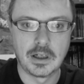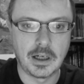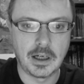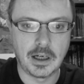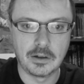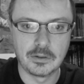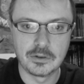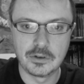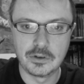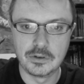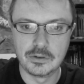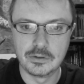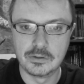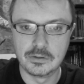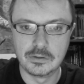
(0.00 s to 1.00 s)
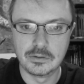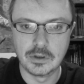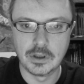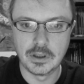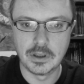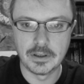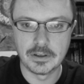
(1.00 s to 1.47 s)
how do
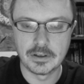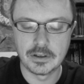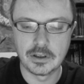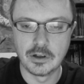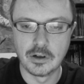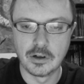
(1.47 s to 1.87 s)
you go